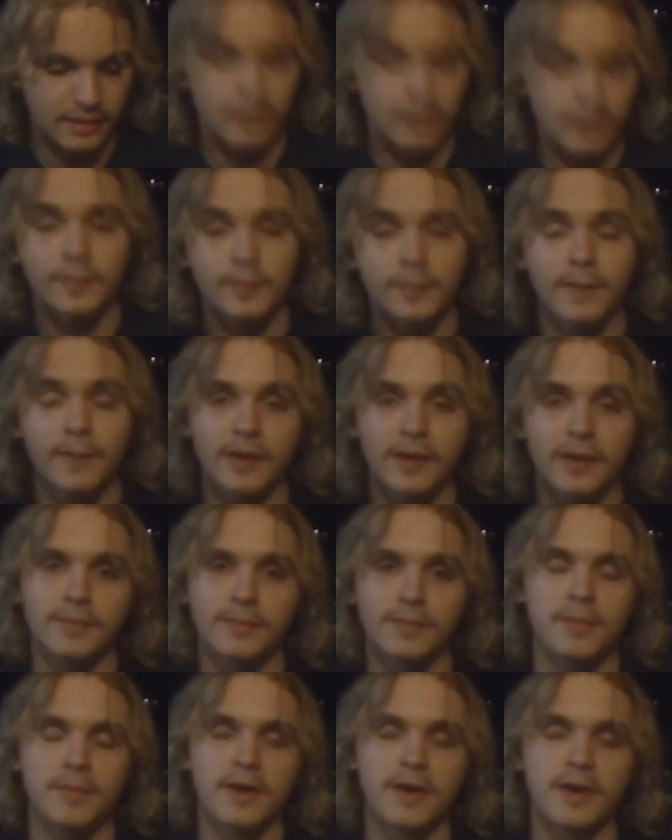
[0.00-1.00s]
coming back
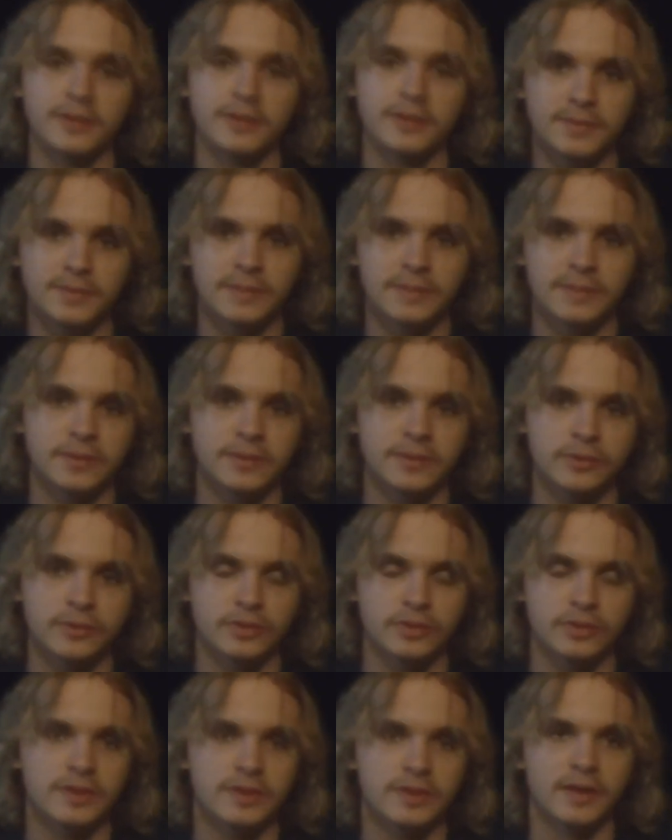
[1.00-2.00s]
in my mind. Sometimes I
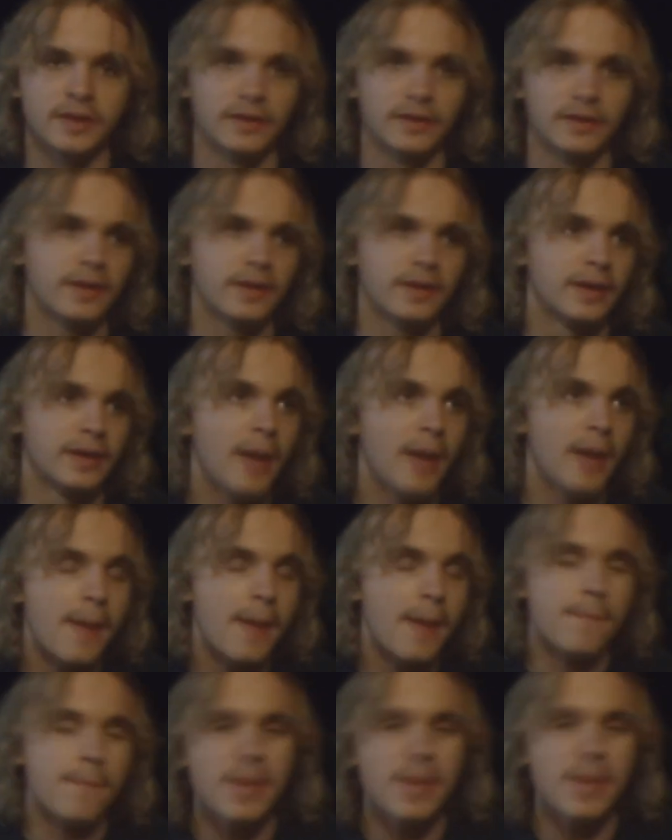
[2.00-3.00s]
was just thinking, okay,
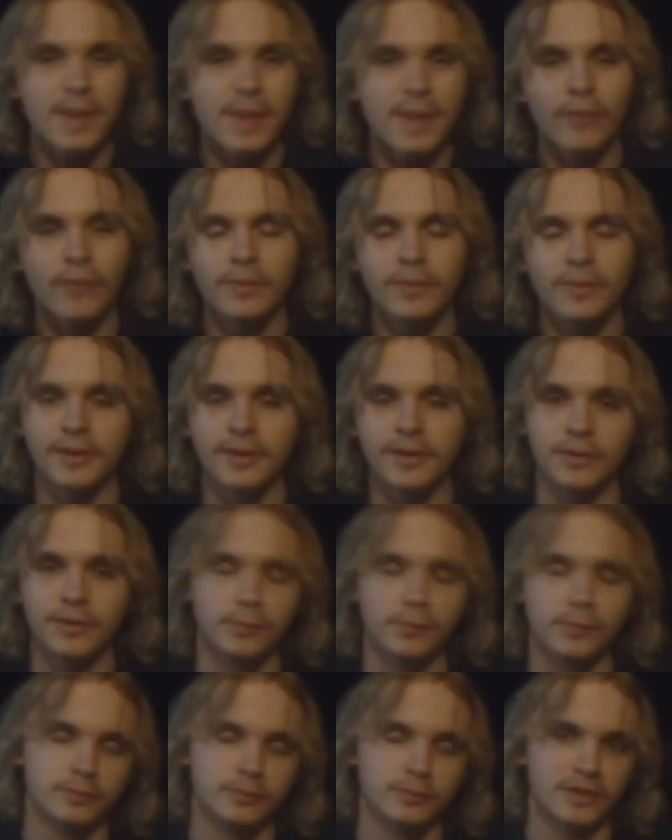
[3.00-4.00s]
maybe I will make a
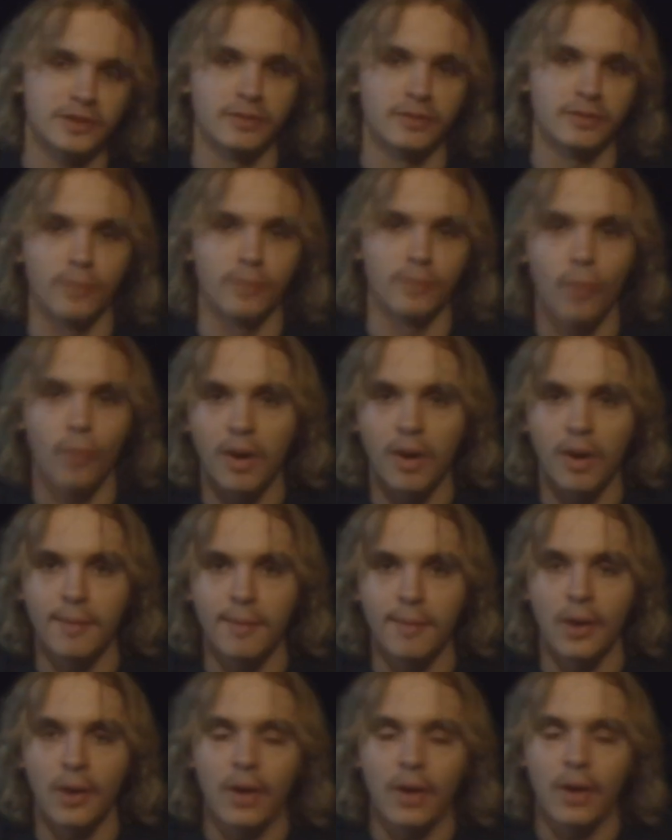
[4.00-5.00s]
YouTube channel, but what
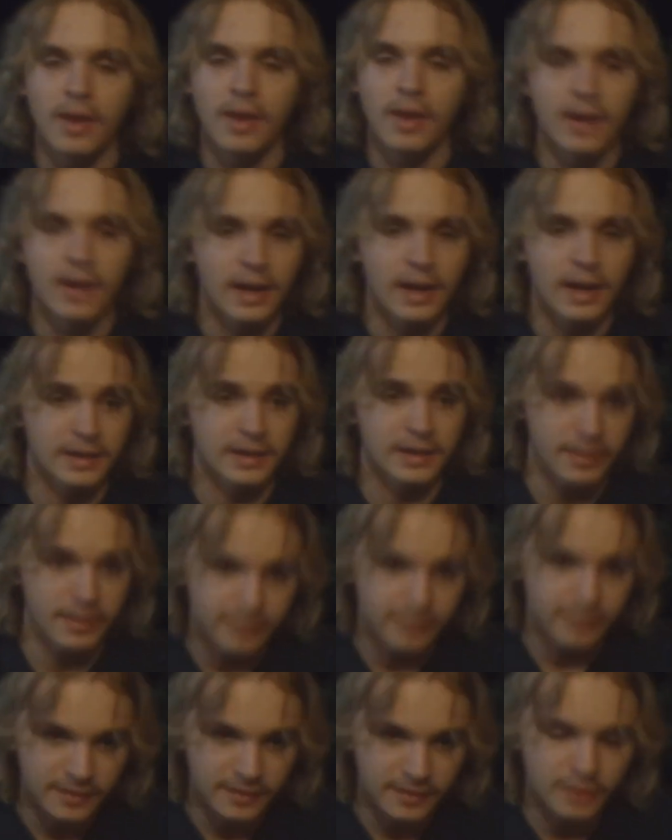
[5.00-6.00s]
about? And I
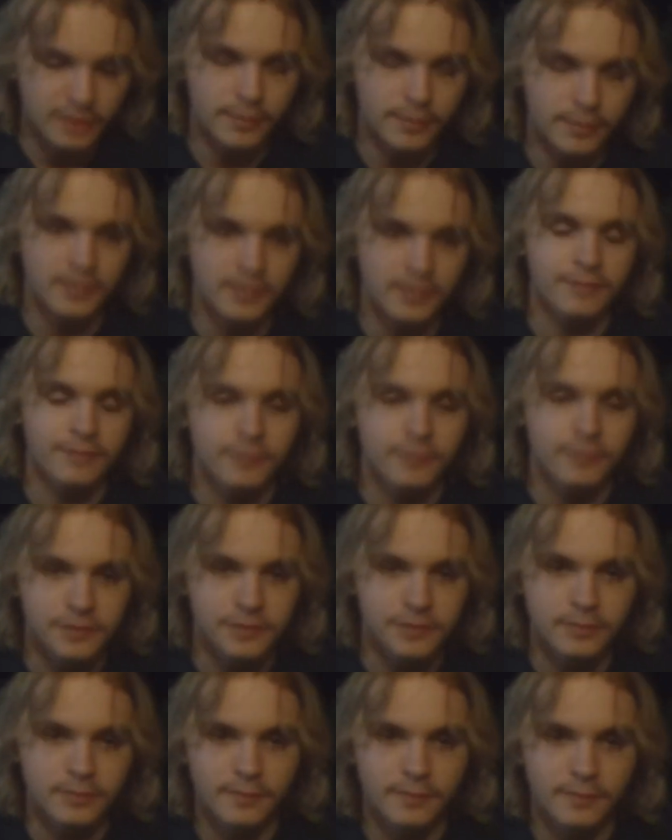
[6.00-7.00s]
kept thinking about that for a
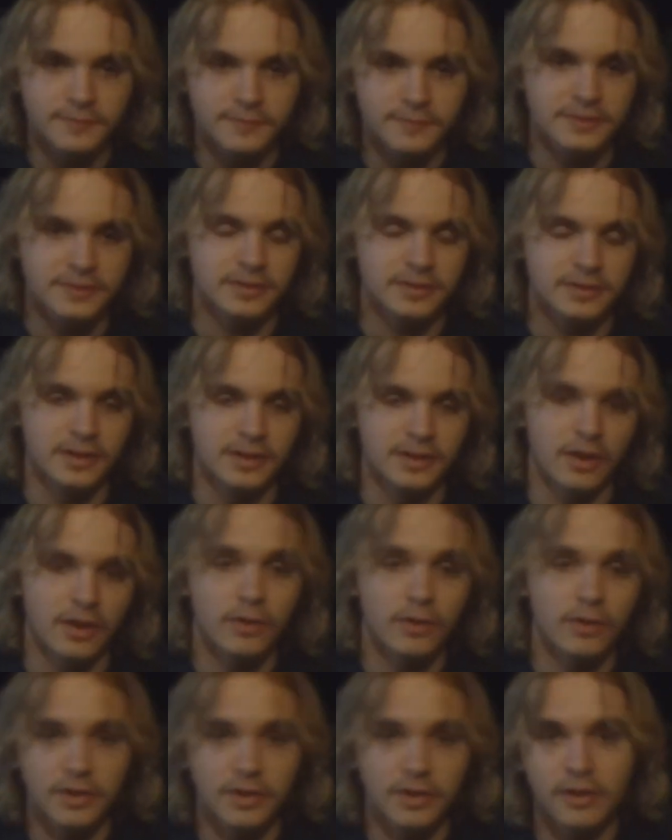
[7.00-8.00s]
few months,
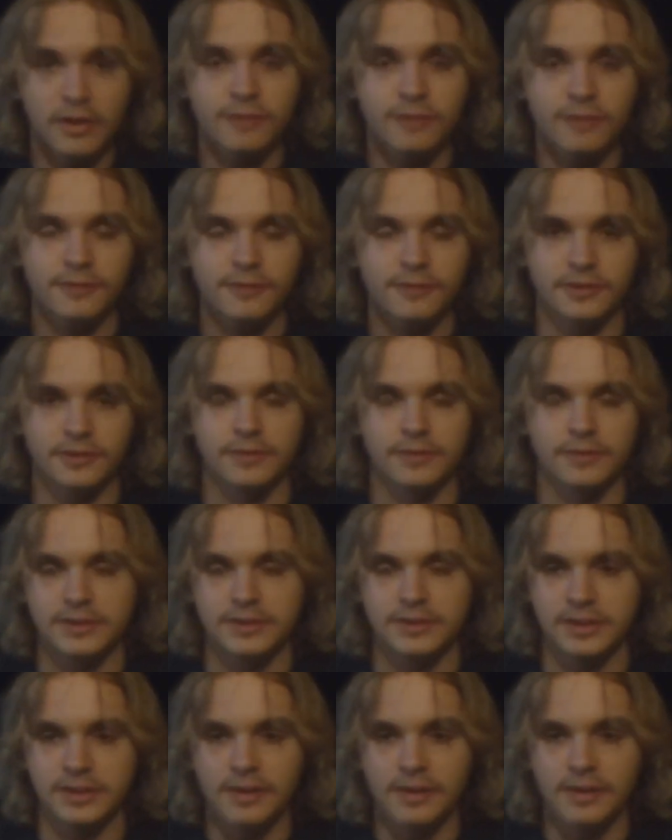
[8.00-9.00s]
on and off, because
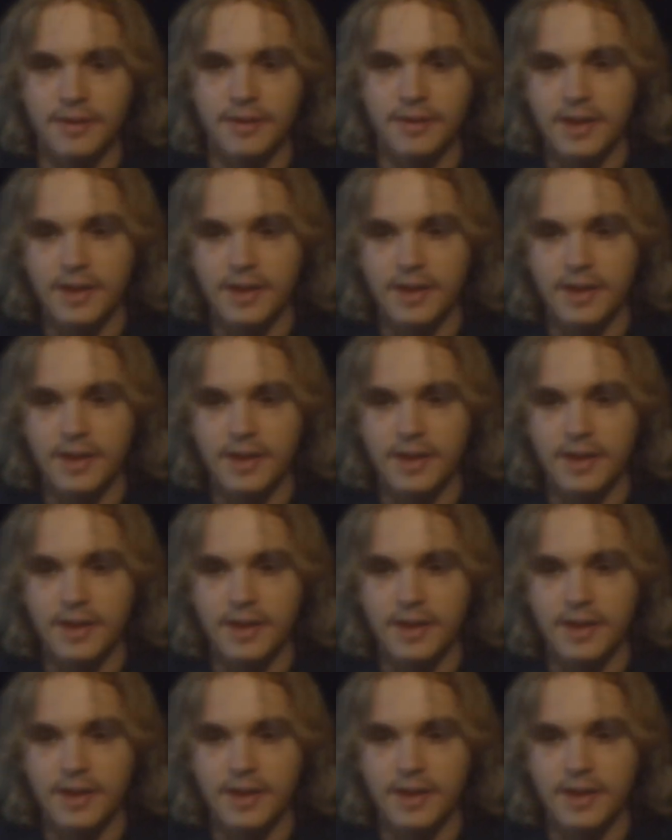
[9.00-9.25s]
obviously